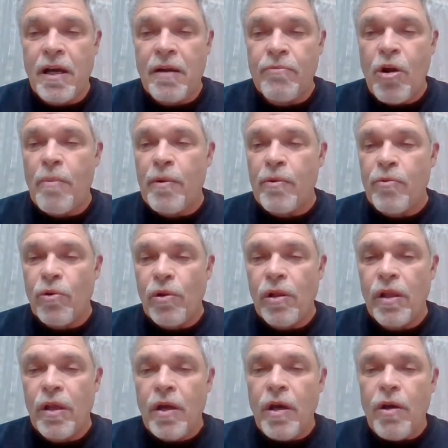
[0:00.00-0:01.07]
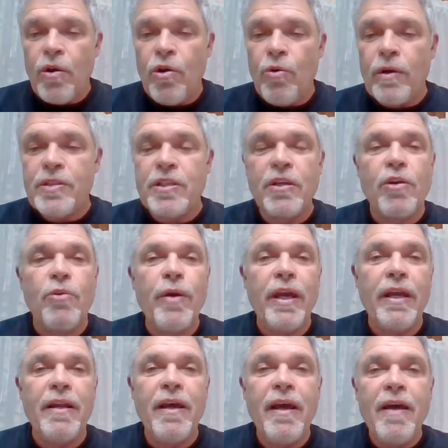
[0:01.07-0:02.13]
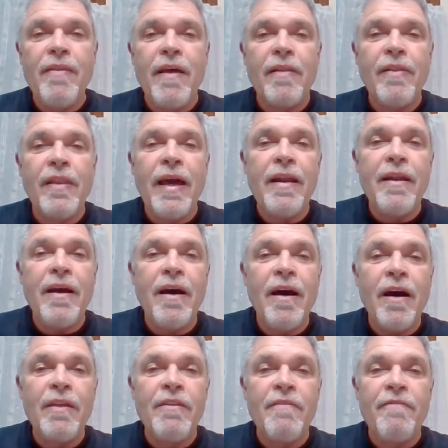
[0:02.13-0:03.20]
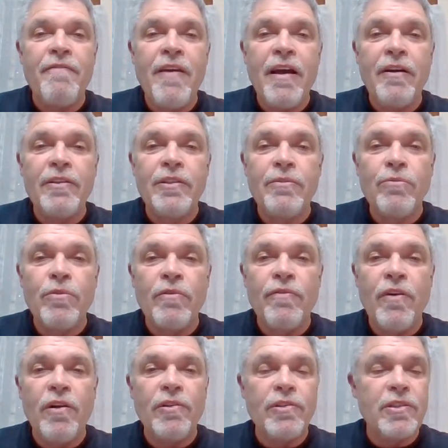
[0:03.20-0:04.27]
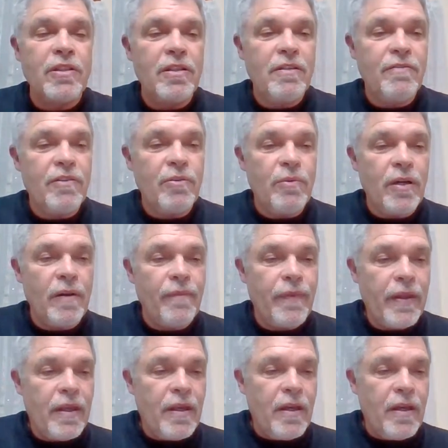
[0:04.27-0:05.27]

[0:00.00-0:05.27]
Roman rule. Who was the queen that led the failed revolt, if you will?